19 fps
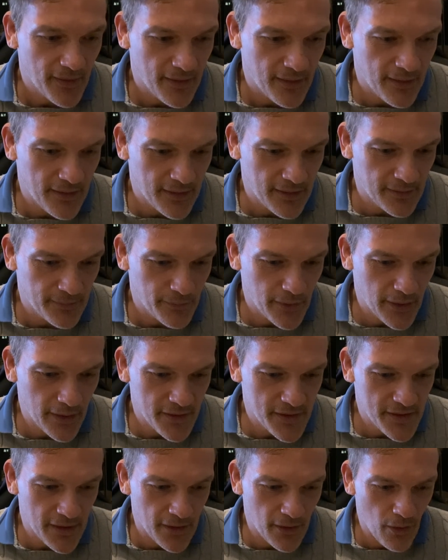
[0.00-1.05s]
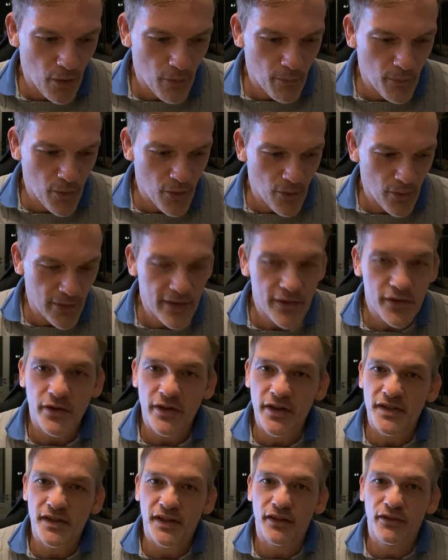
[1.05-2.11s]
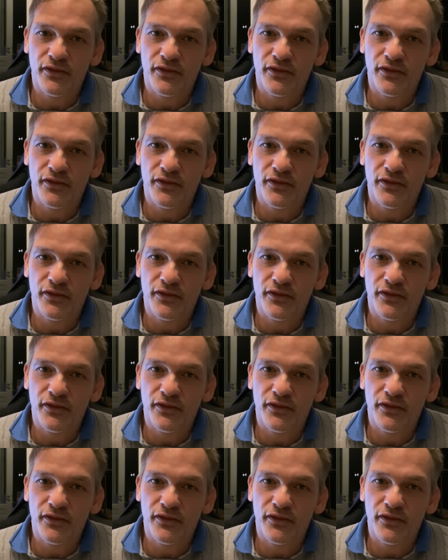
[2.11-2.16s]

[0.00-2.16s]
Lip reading: We're going to see a lot more interesting